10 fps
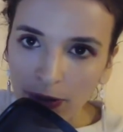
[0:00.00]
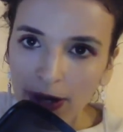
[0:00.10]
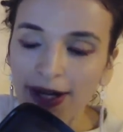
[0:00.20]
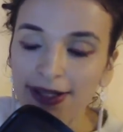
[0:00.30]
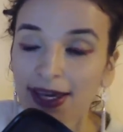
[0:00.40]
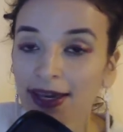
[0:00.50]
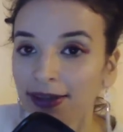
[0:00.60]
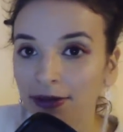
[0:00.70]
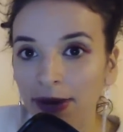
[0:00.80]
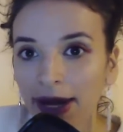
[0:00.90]
parts
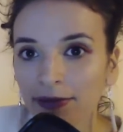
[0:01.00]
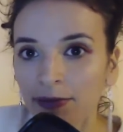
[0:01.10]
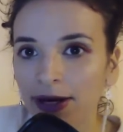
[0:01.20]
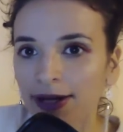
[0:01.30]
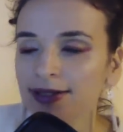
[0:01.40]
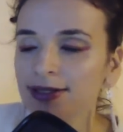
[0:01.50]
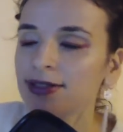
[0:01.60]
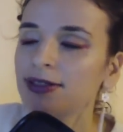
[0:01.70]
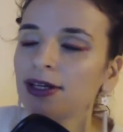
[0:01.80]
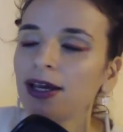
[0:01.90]
and their bad
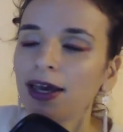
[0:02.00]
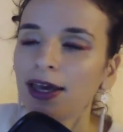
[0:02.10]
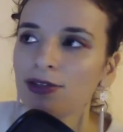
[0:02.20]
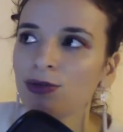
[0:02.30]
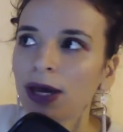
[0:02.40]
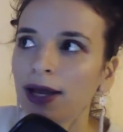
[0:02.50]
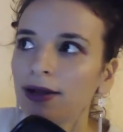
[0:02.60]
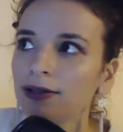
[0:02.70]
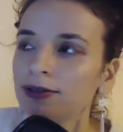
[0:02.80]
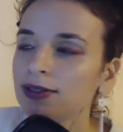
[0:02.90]
parts as
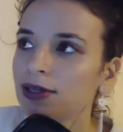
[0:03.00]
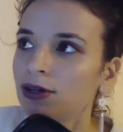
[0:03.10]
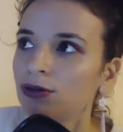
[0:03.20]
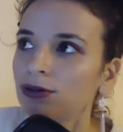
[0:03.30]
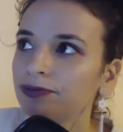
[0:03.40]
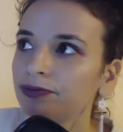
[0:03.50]
well. So